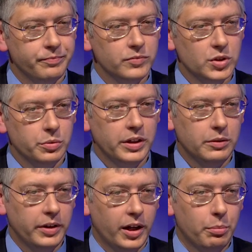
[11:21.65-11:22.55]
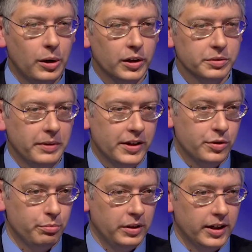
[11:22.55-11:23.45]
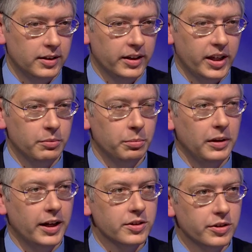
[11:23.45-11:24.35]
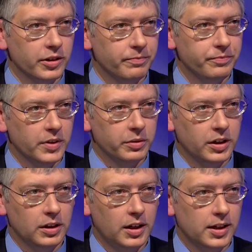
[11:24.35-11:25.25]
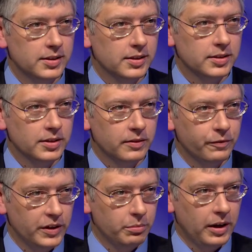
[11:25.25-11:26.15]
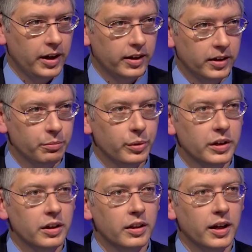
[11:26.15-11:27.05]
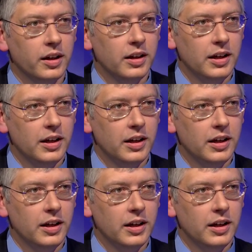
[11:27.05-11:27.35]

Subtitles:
so we had a parks master plan that came up last year, and we got a lot of citizen feedback and input into that.